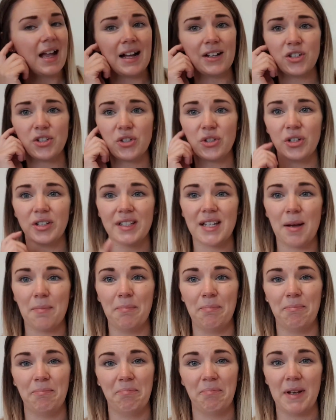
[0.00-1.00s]
I just thought I'd
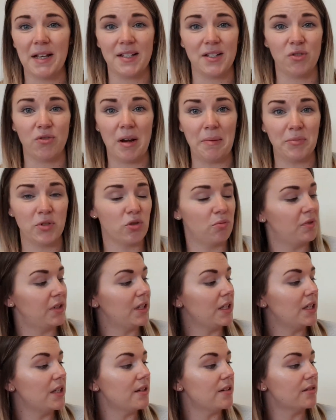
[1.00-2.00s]
best grab some of
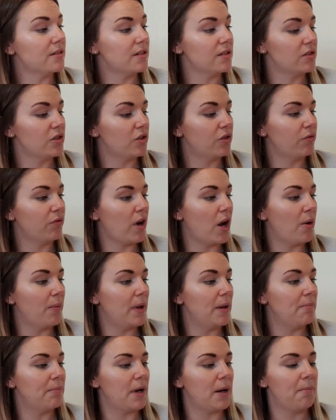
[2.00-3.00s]
these to throw
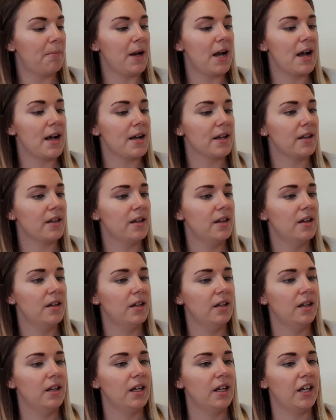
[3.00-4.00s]
in my bag
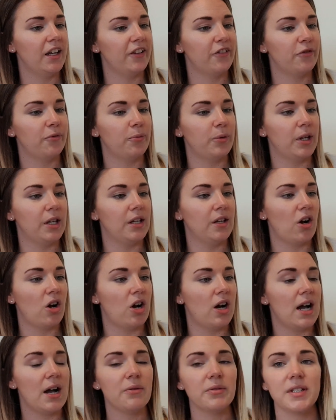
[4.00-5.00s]
if we
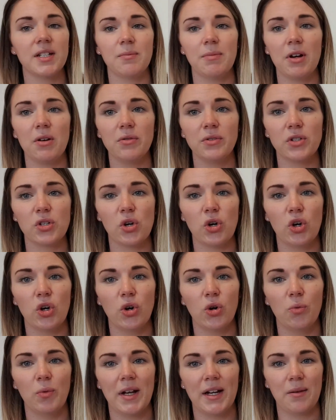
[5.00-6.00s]
are out and about,
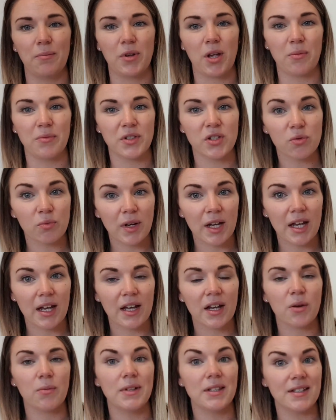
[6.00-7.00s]
or when I'm going to
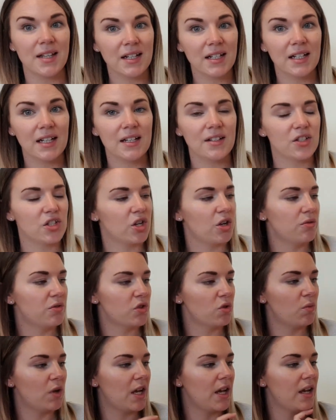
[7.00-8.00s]
work, when Danny needs to go
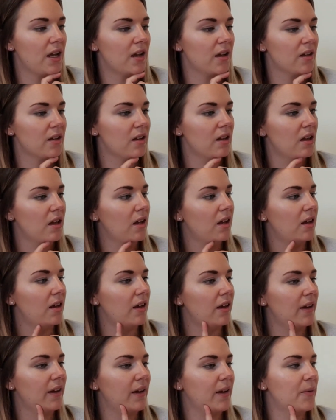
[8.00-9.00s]
to work.
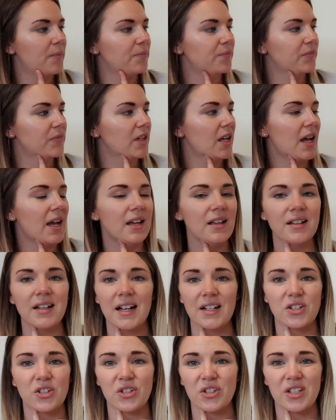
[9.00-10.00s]
Yeah,
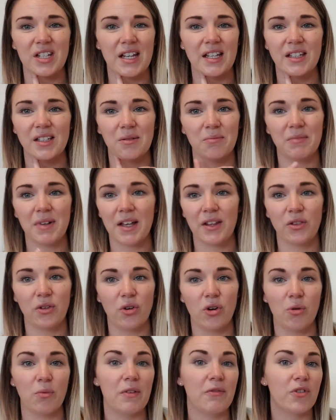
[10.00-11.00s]
I just seen them. I
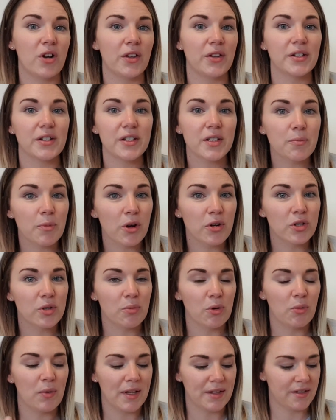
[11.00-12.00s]
thought we've got the
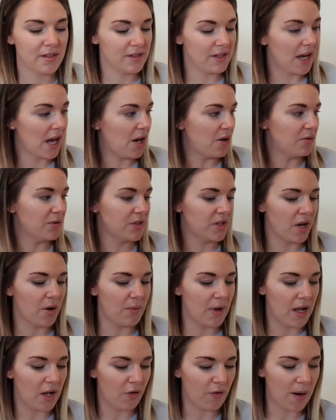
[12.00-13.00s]
disposable ones in the house, so
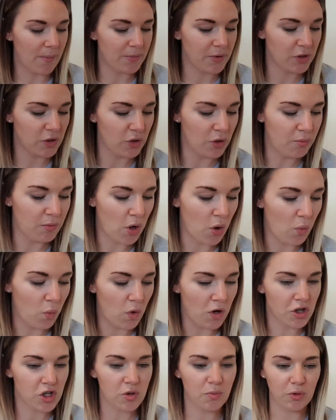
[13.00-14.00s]
I'll grab some
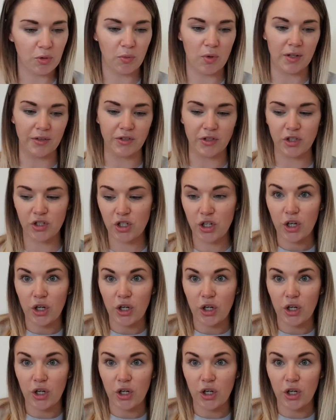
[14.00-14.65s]
washable ones